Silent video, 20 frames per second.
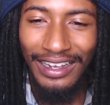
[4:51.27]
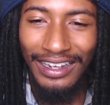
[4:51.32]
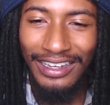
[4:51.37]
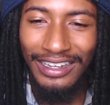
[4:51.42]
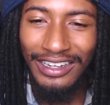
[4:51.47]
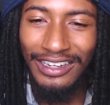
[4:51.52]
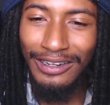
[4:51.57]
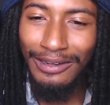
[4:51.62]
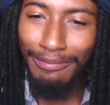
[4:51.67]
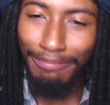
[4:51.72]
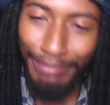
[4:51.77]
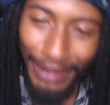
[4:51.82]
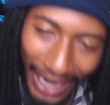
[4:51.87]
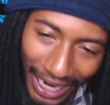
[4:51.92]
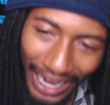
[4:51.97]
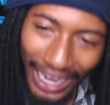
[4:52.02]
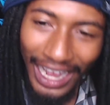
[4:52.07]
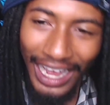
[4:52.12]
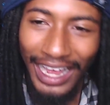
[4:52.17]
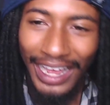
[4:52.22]

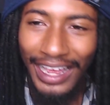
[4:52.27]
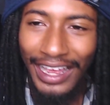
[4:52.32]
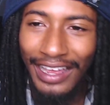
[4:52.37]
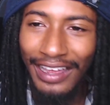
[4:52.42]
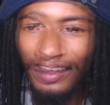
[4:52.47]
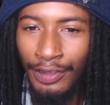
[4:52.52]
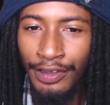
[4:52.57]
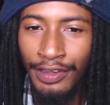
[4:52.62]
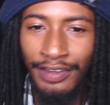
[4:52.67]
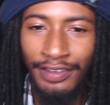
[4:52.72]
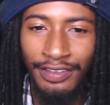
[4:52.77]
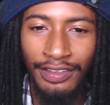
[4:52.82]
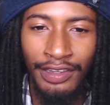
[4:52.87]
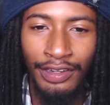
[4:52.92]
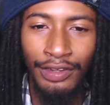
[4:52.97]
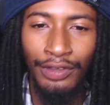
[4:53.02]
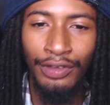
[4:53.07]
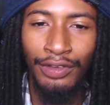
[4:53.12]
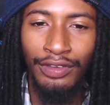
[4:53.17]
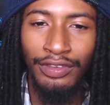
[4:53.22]
Goodbye. You just
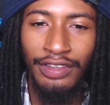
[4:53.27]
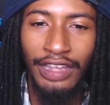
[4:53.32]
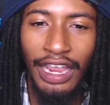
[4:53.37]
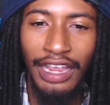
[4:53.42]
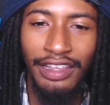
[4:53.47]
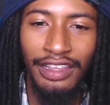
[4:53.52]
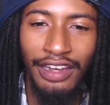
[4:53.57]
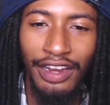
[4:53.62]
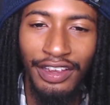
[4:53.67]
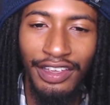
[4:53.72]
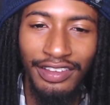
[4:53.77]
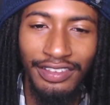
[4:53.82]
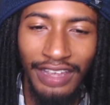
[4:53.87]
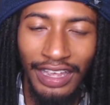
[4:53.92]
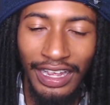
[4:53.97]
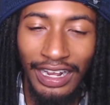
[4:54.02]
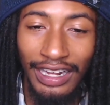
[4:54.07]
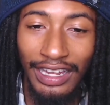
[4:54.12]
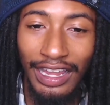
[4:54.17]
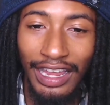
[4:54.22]
see dude standing there. He
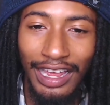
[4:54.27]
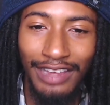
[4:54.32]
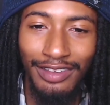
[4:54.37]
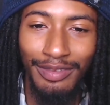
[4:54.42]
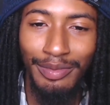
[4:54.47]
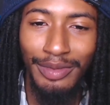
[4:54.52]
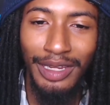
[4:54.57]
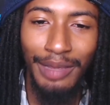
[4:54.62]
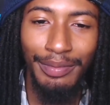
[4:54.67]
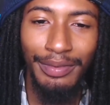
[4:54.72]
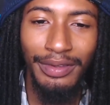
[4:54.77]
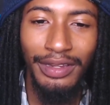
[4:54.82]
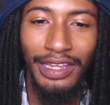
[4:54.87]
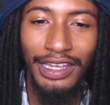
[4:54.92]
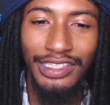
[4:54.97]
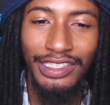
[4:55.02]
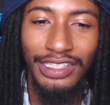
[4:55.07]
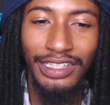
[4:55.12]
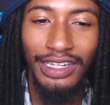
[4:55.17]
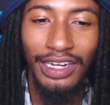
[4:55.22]
said glass
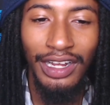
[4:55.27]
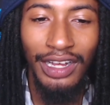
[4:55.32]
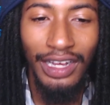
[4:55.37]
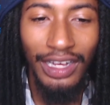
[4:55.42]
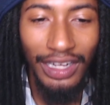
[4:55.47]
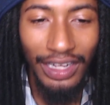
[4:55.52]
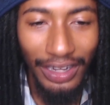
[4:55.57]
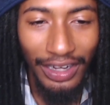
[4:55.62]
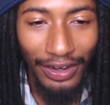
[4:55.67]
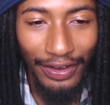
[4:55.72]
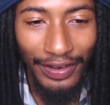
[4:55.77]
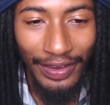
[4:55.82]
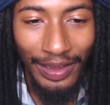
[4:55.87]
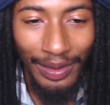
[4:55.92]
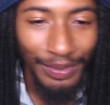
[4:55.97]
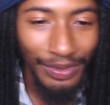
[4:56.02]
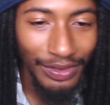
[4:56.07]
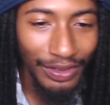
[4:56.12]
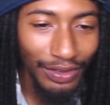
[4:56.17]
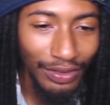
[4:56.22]
manipulation. On
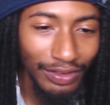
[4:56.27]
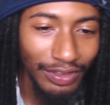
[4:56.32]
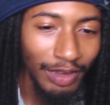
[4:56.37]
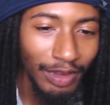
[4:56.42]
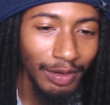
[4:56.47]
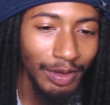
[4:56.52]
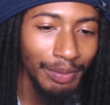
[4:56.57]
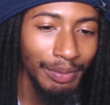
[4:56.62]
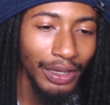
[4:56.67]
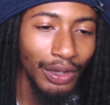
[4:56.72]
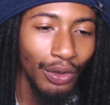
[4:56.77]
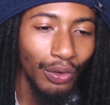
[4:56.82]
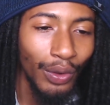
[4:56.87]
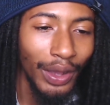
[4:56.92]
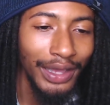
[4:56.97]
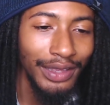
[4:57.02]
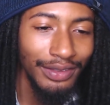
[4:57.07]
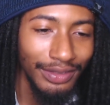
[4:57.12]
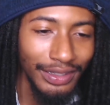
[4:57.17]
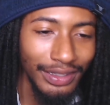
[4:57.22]
grams. You seem to be
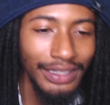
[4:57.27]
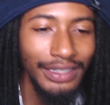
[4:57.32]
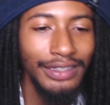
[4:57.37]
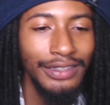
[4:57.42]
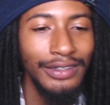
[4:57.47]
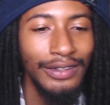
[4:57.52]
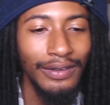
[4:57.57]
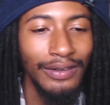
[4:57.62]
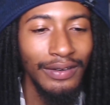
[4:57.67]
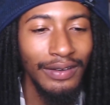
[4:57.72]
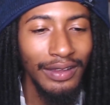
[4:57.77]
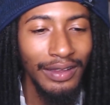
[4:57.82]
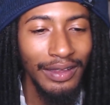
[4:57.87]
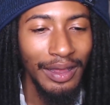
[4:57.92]
quite skilled.